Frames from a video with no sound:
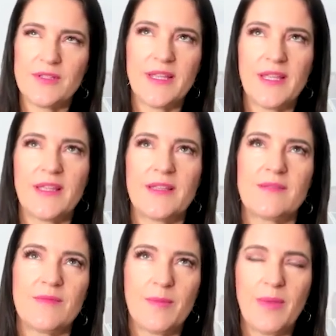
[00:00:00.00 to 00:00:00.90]
taking
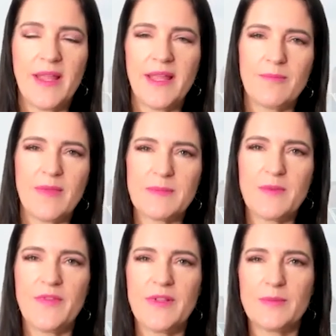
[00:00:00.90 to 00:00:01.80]
a plane makes
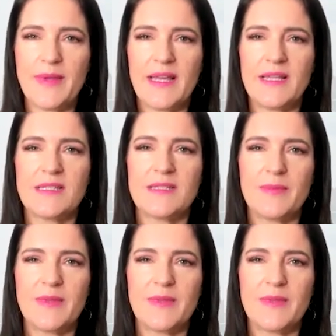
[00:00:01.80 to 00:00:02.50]
me feel bad.